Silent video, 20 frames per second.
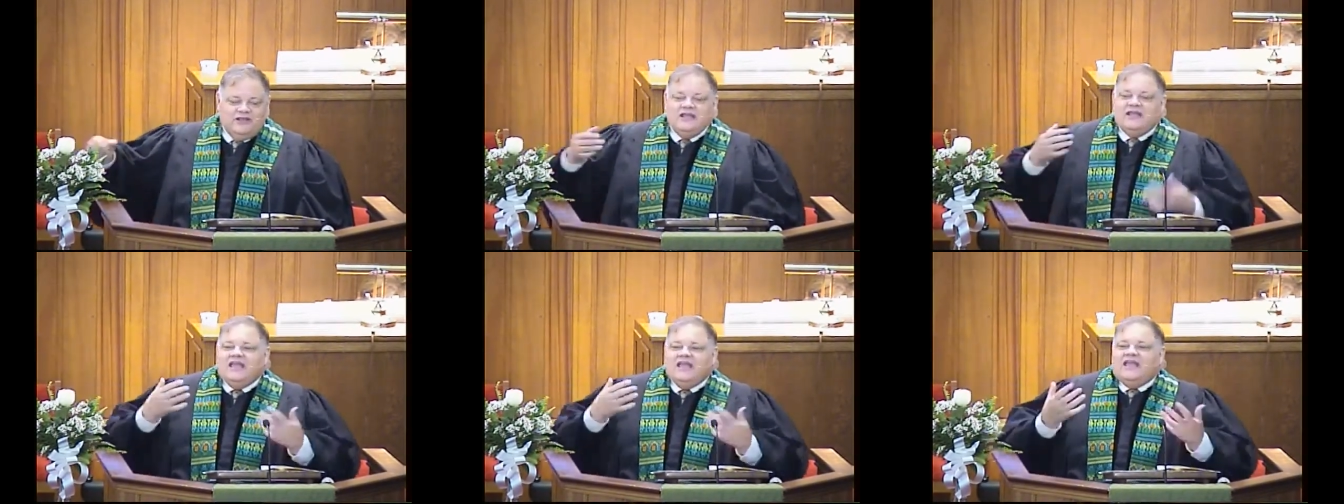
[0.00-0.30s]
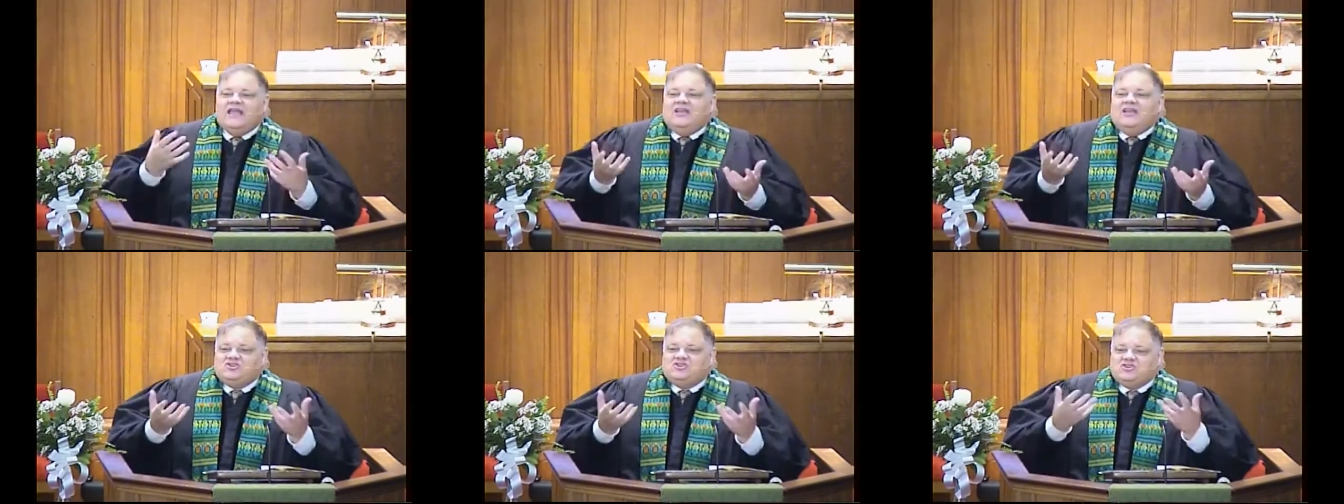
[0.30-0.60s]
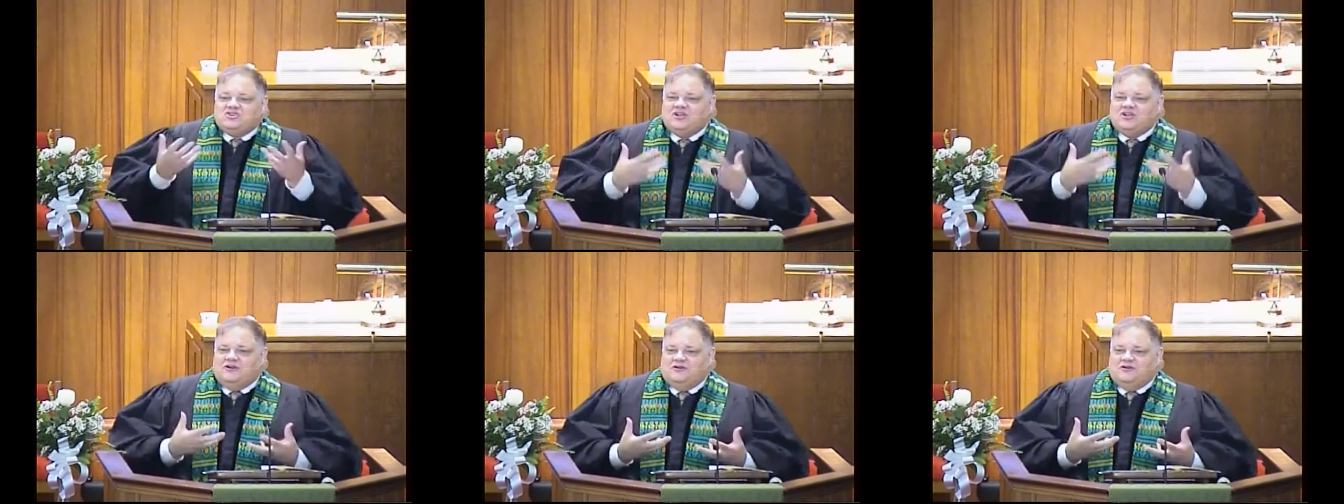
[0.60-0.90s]
he
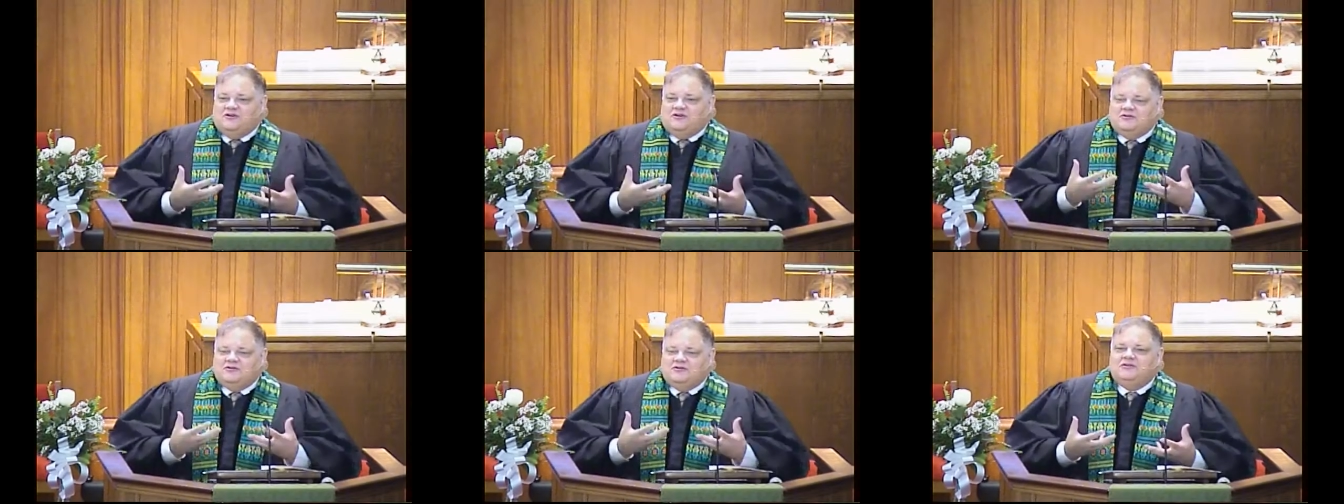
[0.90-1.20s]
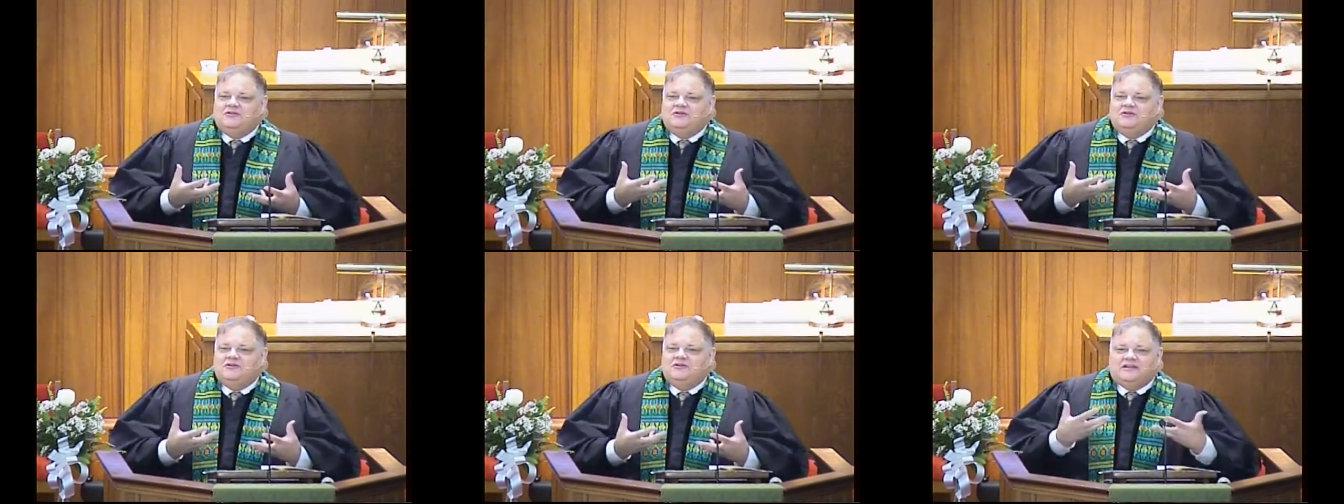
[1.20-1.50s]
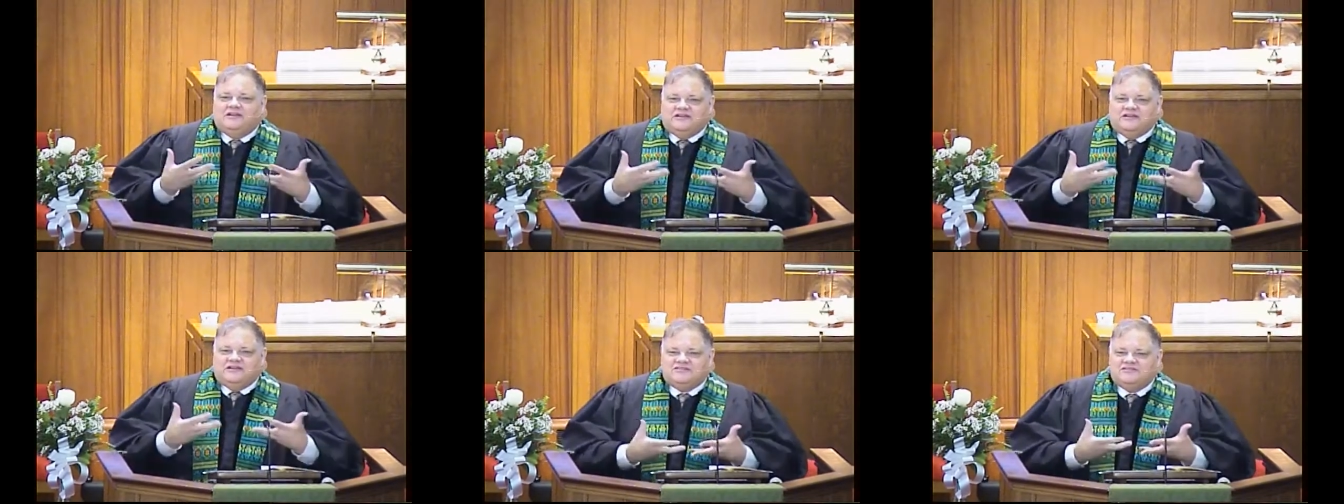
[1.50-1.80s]
shared
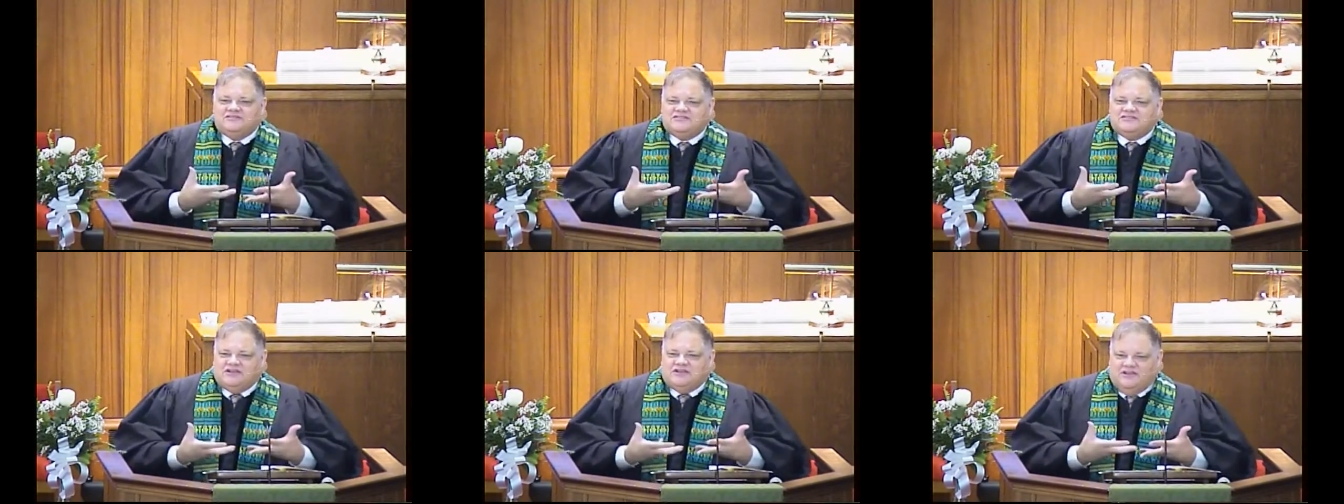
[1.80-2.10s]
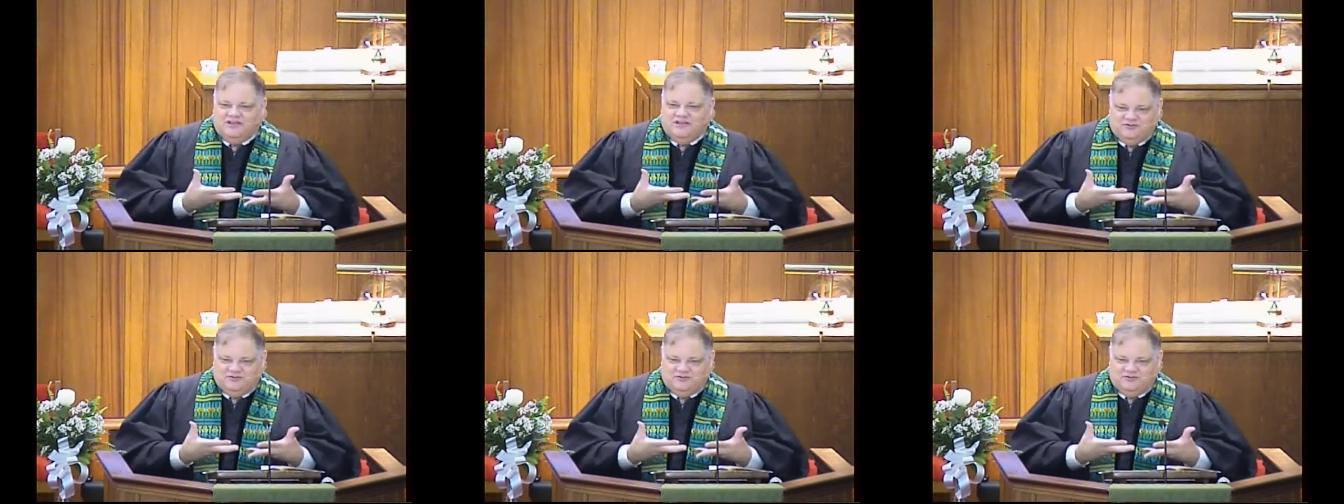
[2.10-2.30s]
an insight